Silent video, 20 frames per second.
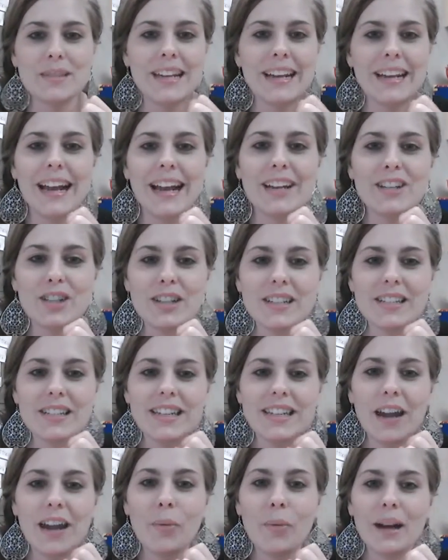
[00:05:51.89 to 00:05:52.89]
and
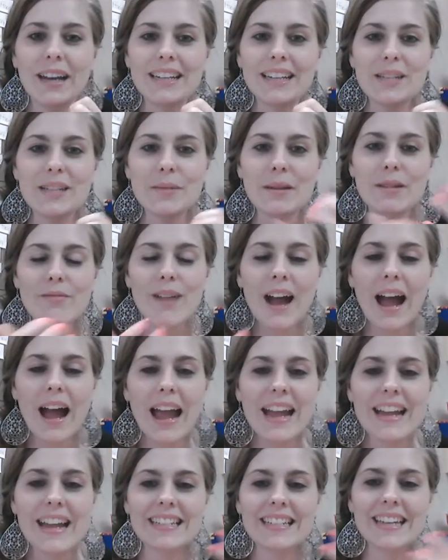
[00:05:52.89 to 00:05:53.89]
I want it to be
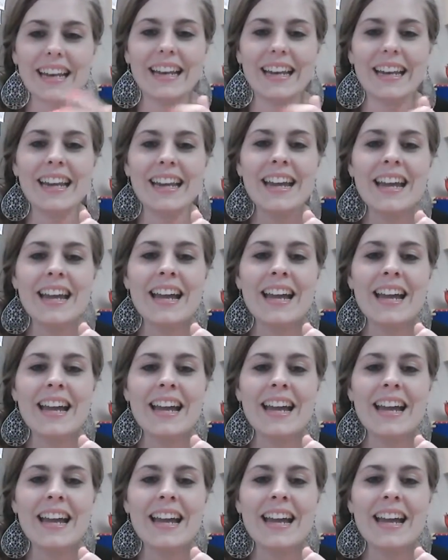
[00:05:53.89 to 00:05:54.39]
right and